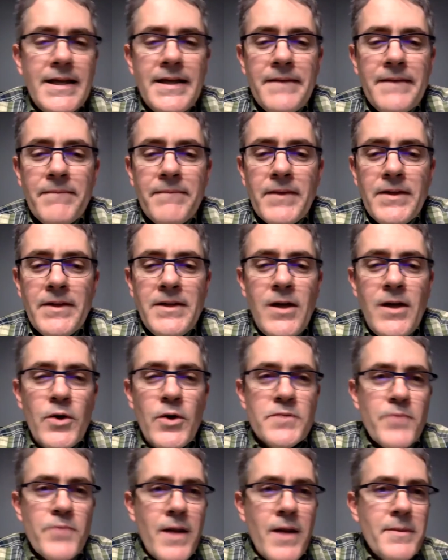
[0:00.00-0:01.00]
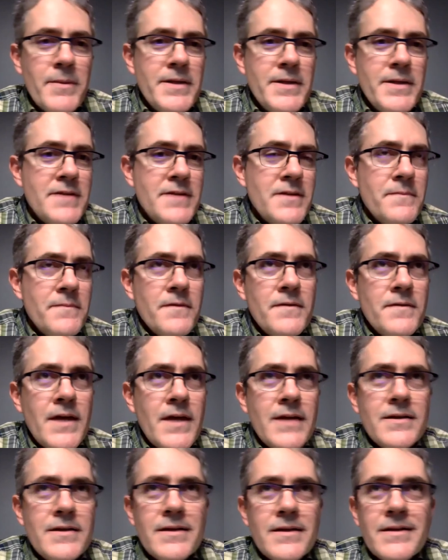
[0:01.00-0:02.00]
you know, it's probably not something
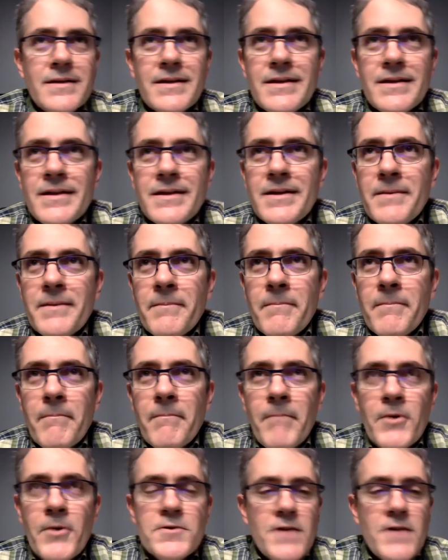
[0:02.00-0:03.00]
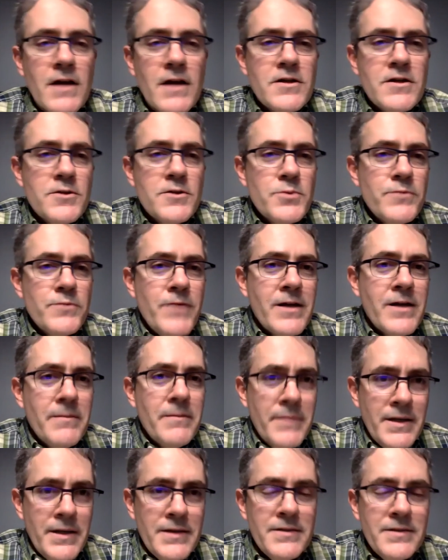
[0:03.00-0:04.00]
that most doctors would
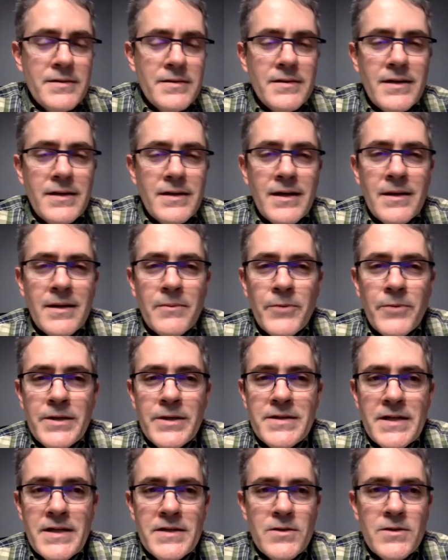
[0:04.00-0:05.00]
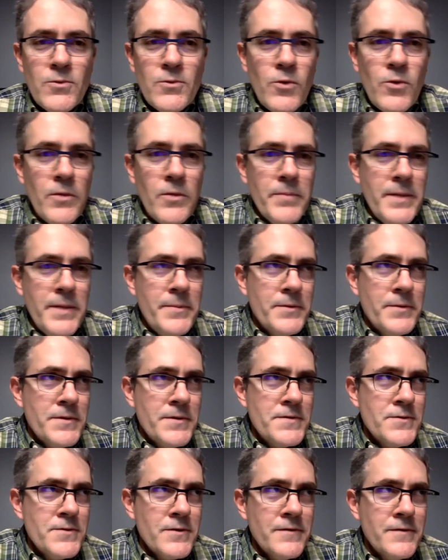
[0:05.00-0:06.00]
recommend. Um, we tend to want people to
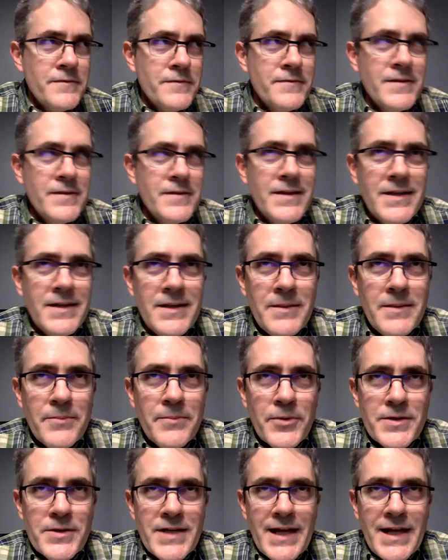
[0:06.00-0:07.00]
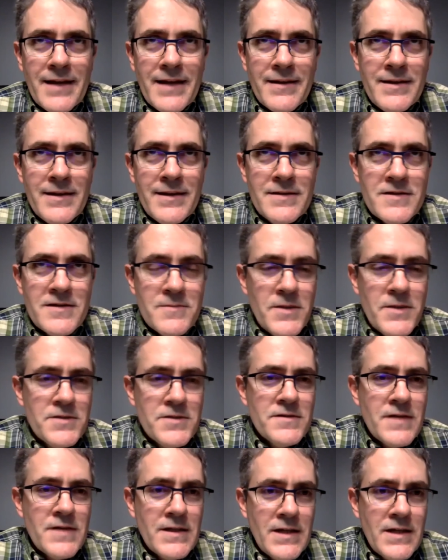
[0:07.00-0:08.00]
sort of protect these as much
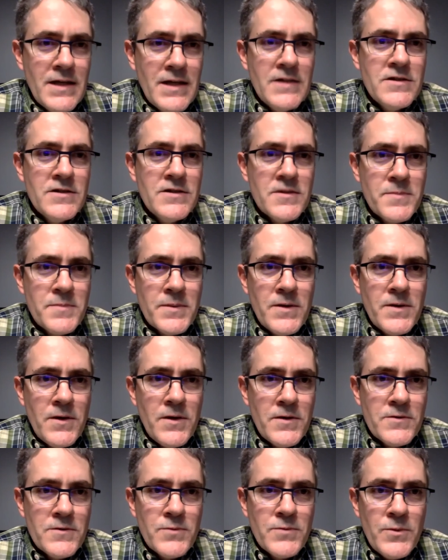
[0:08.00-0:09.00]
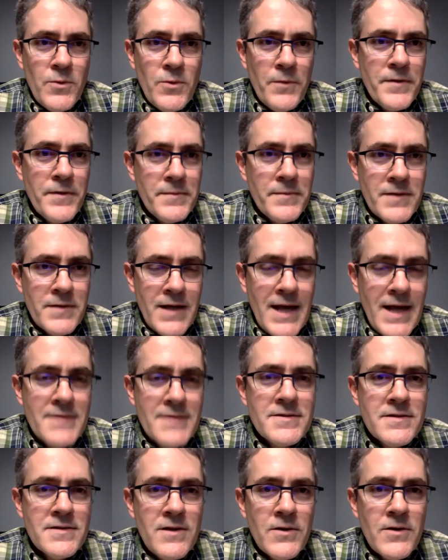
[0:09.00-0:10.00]
as they can just because we want them to last
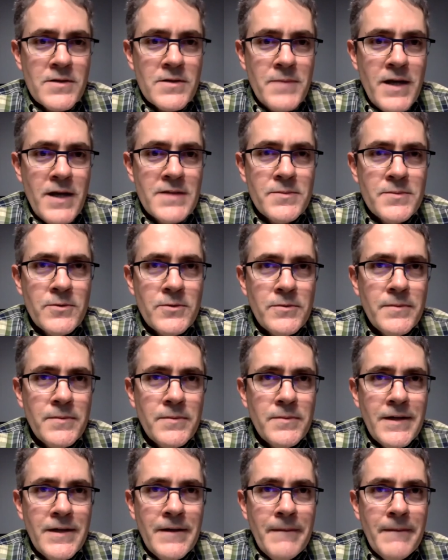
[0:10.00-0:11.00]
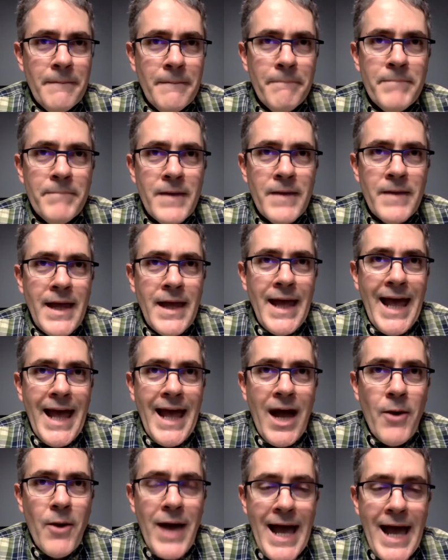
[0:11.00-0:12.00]
as long as possible. Um,
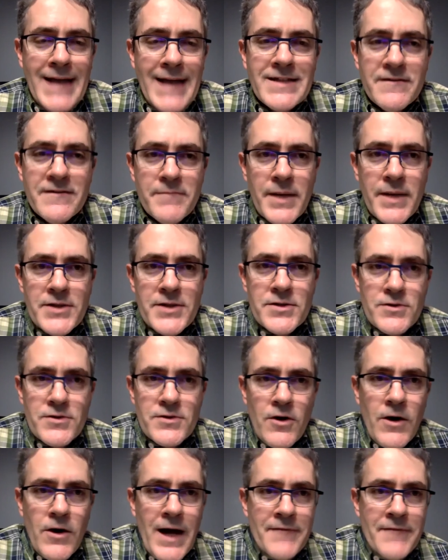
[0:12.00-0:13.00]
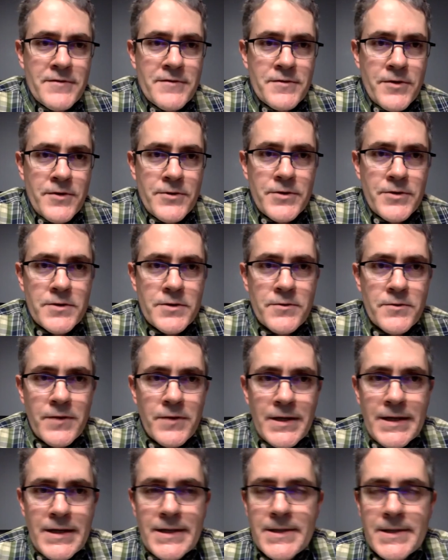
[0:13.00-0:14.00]
how active patients are after surgery is
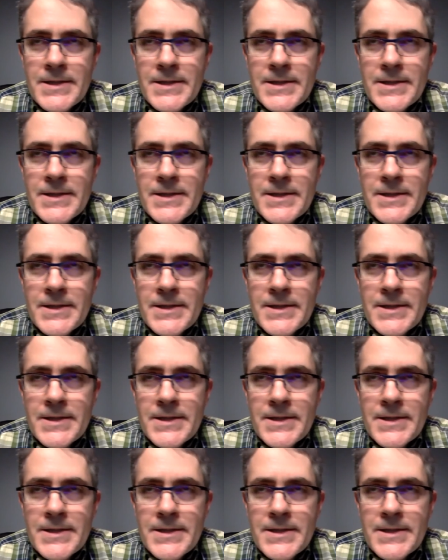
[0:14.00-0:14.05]
really